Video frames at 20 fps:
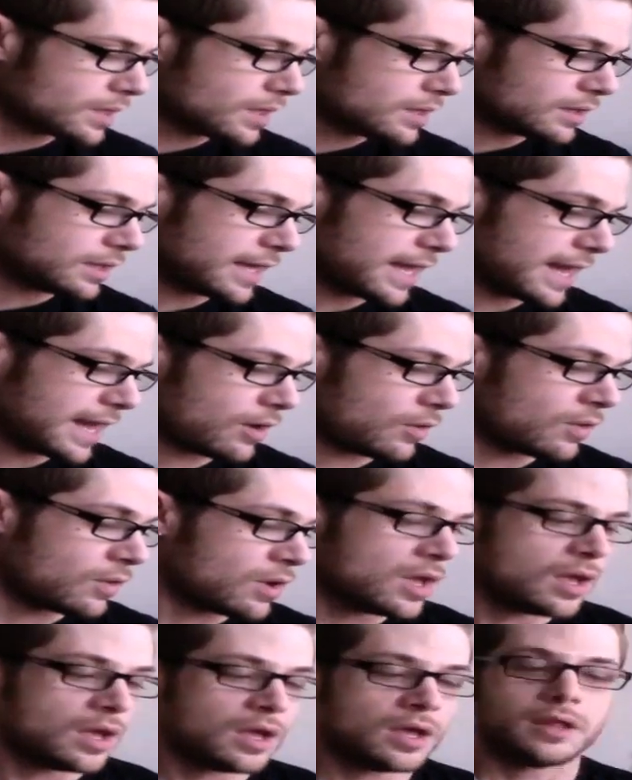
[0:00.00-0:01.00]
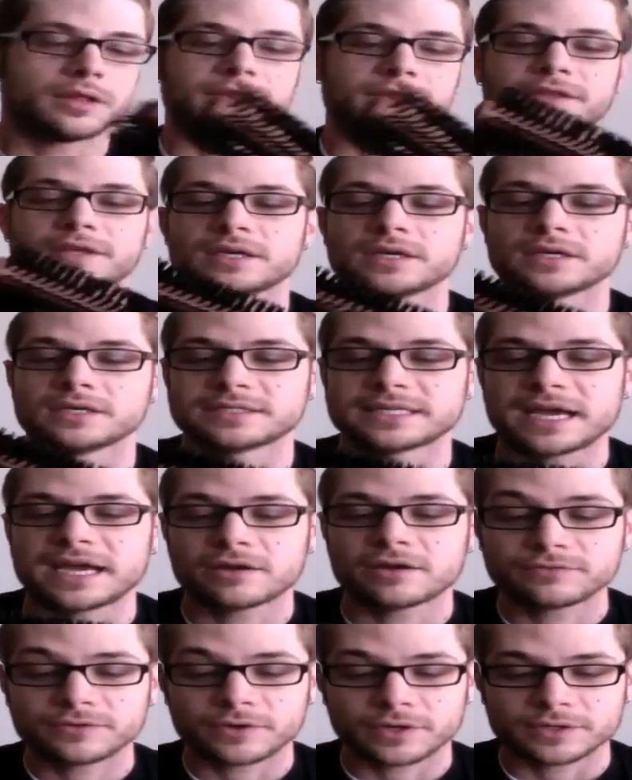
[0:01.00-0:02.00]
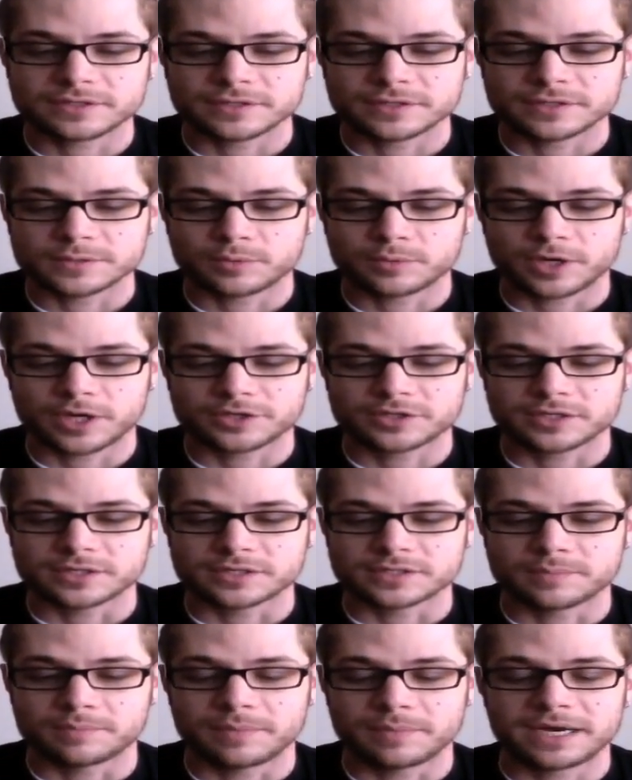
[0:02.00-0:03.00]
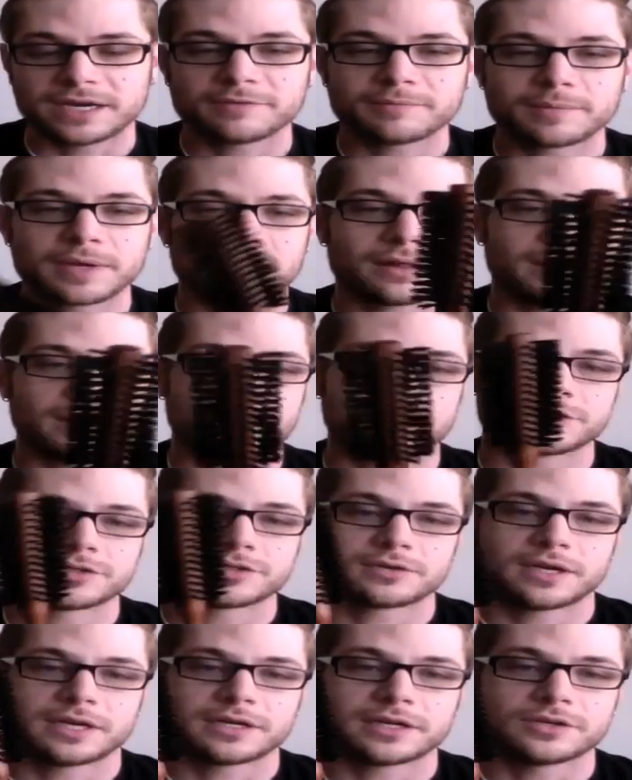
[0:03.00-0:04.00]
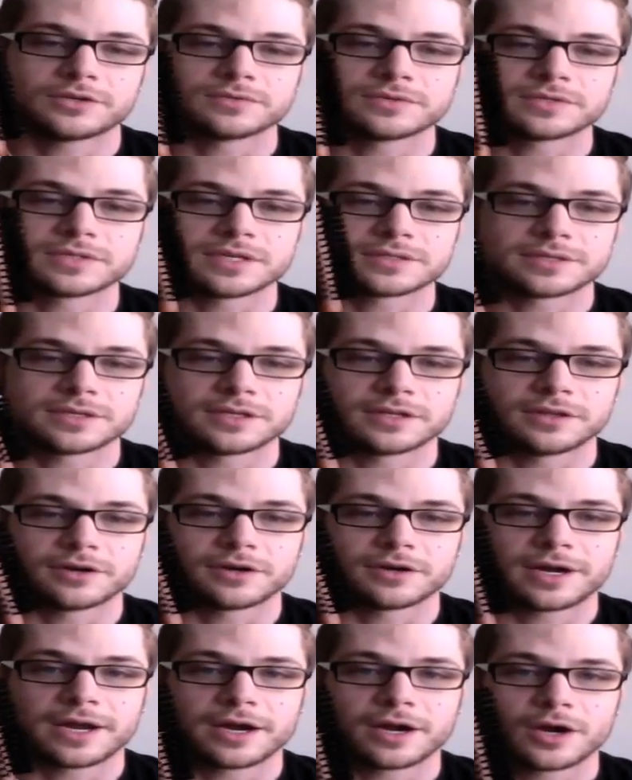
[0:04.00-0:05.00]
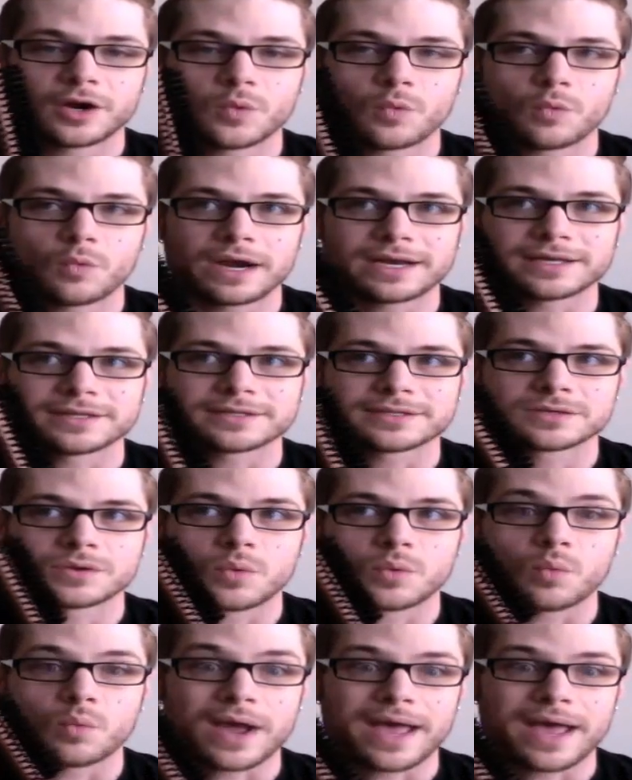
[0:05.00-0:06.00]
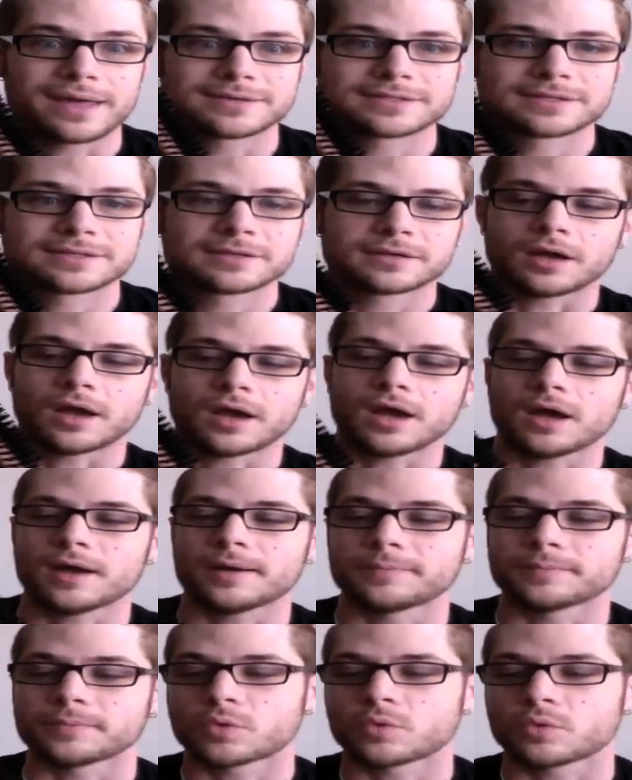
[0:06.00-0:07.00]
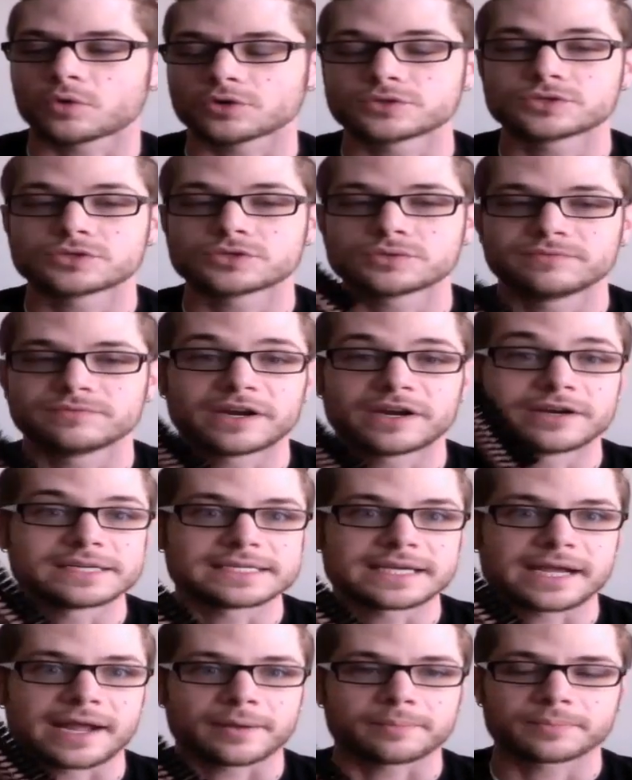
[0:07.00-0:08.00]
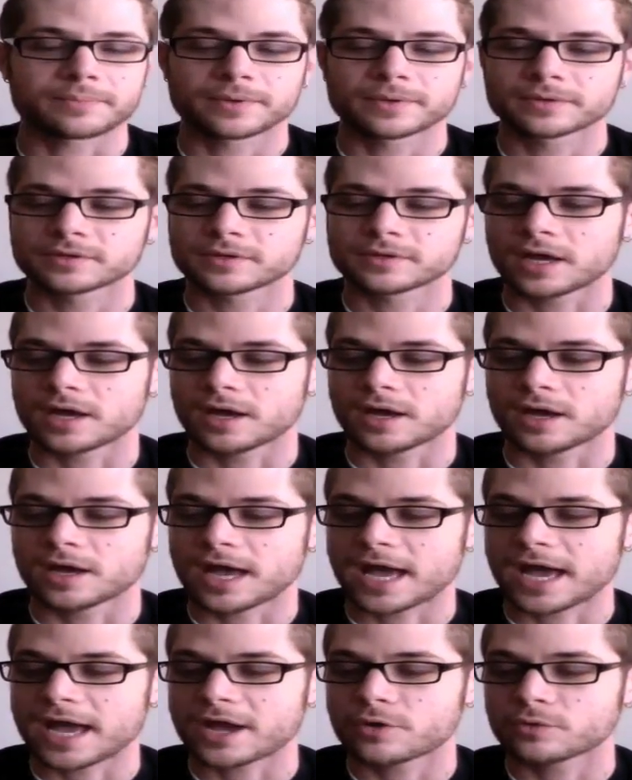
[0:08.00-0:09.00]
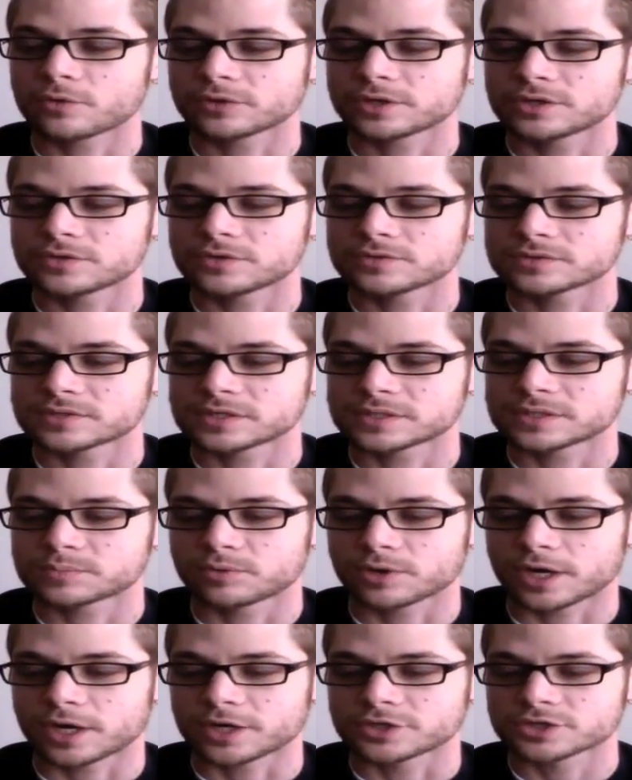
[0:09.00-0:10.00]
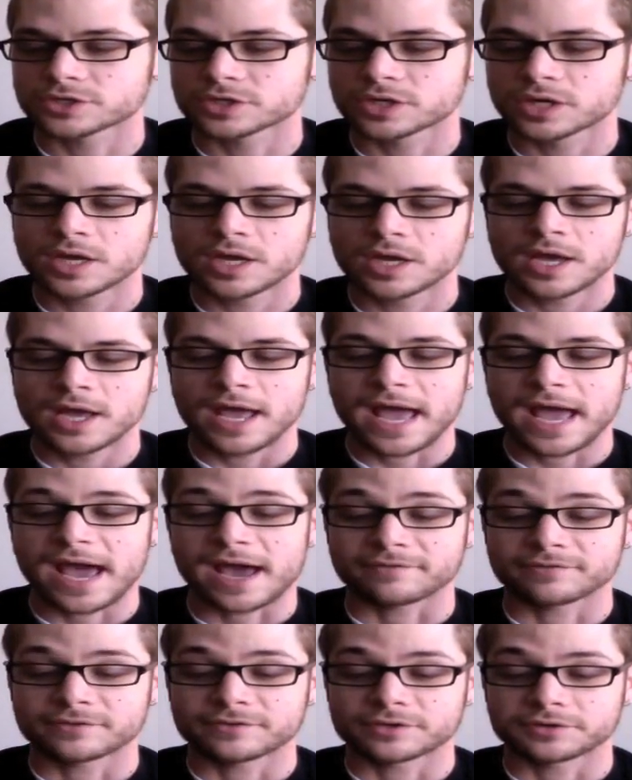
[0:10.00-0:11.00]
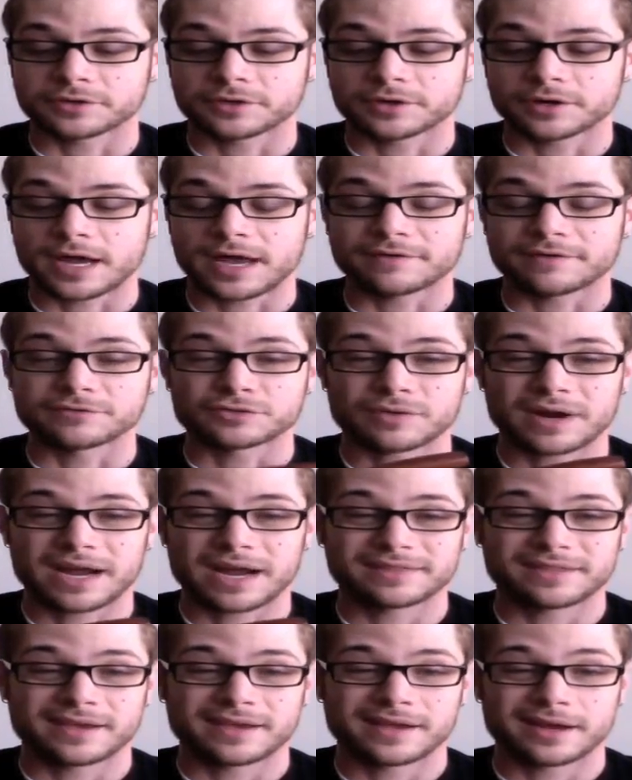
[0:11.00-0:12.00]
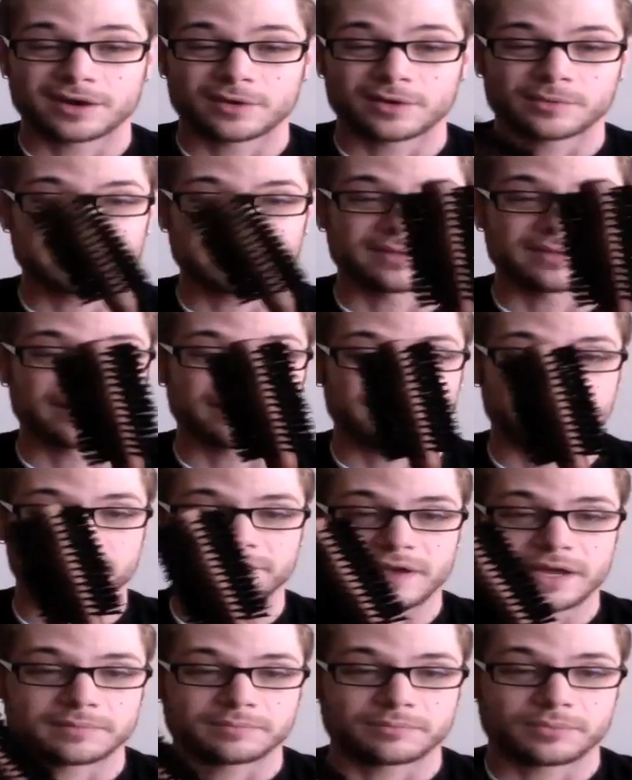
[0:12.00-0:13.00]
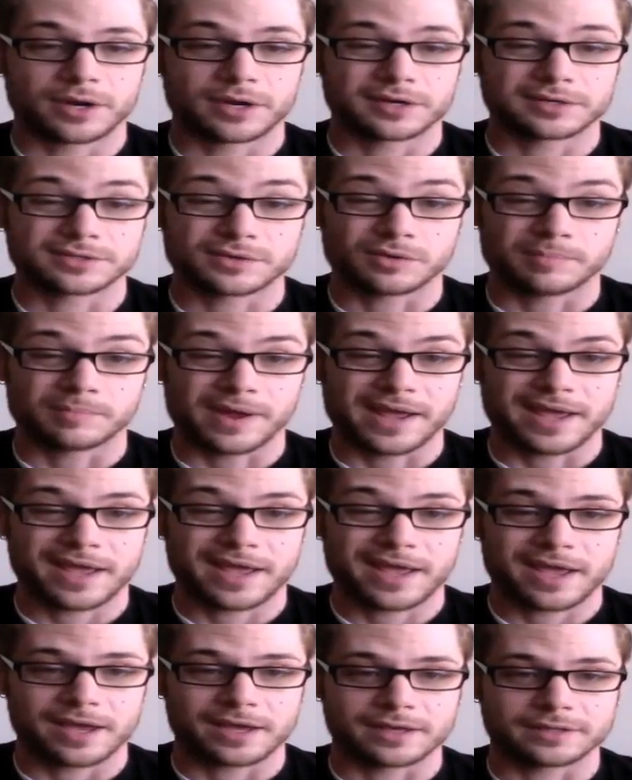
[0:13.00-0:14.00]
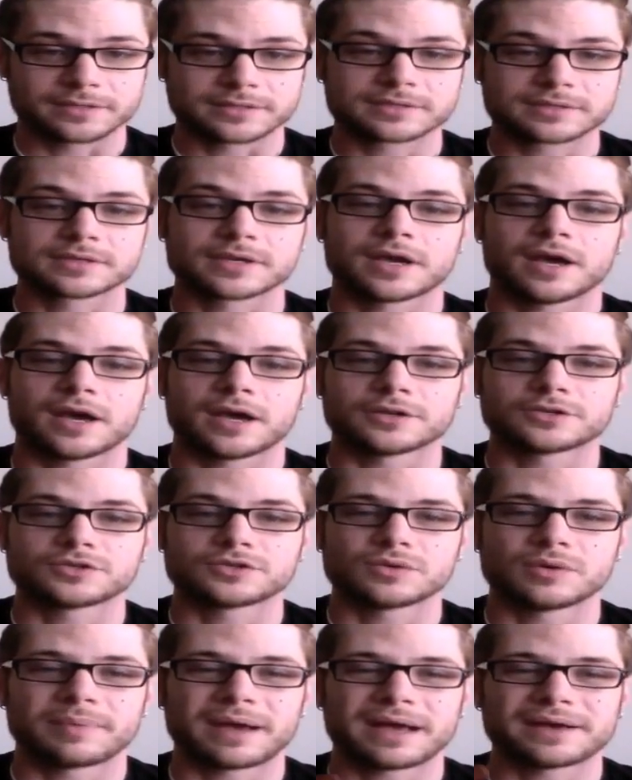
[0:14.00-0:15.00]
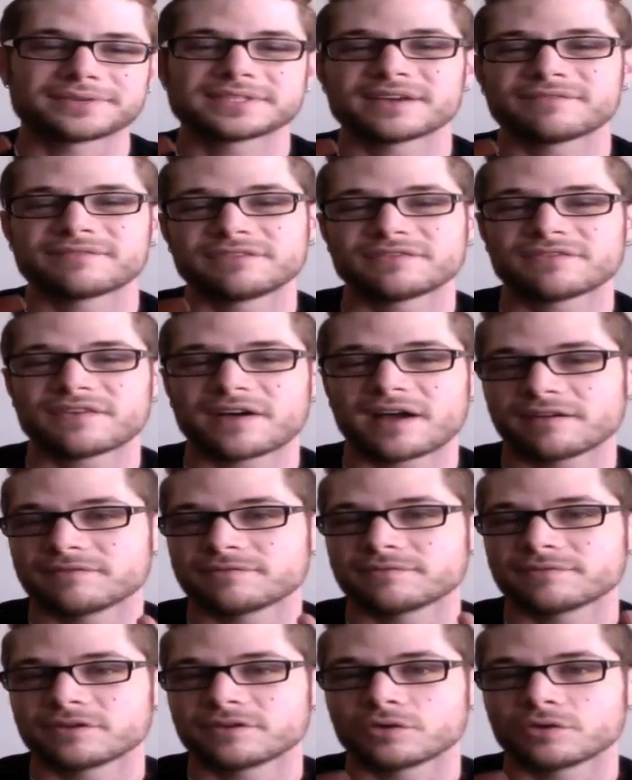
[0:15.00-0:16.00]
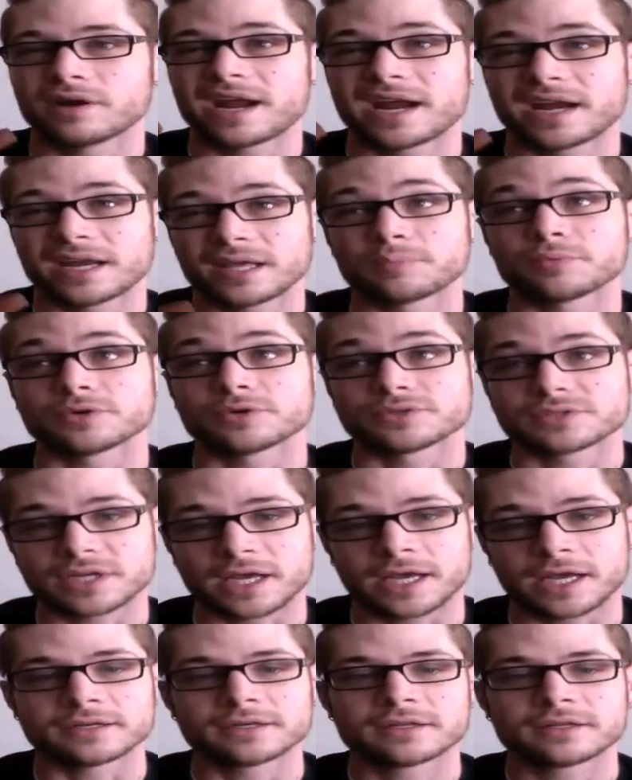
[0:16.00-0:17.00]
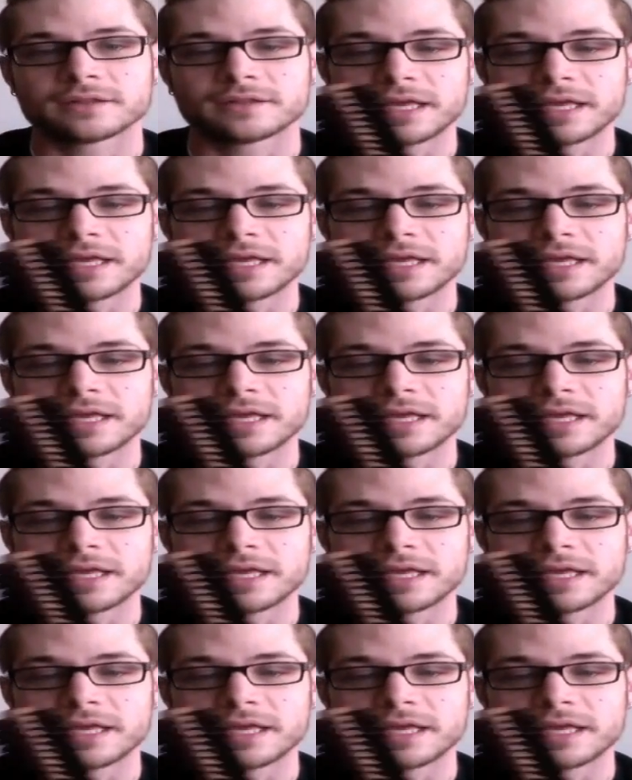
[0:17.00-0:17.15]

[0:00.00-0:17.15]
Now, the downfall to this brush is many of my clients try to use this in their hair when it's wet or very damp. I only use this brush after I've dried the hair with either a vent brush or my hands to about 75 or 80%.